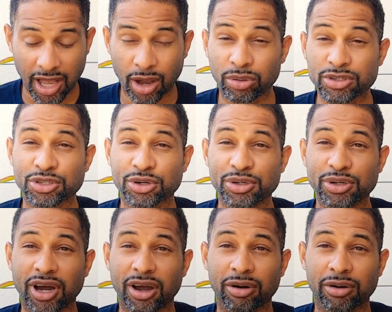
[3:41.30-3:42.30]
I want to show
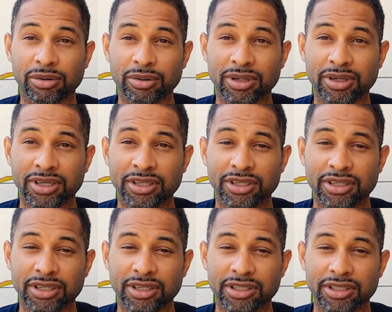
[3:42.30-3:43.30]
you how
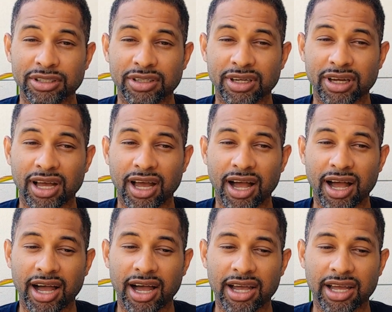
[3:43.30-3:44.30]

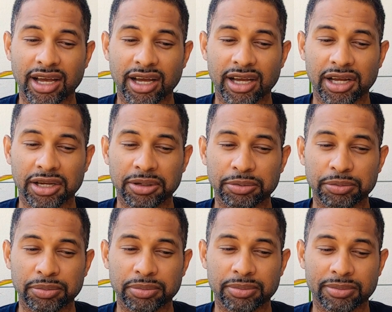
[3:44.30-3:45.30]
I
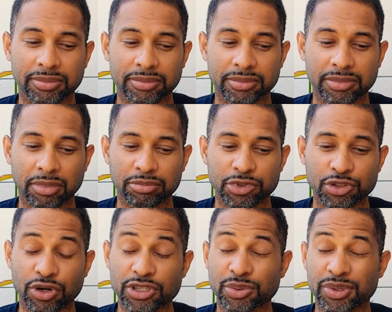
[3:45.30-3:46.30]
am
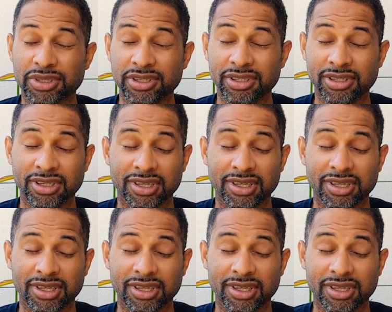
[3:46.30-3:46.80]
trustworthy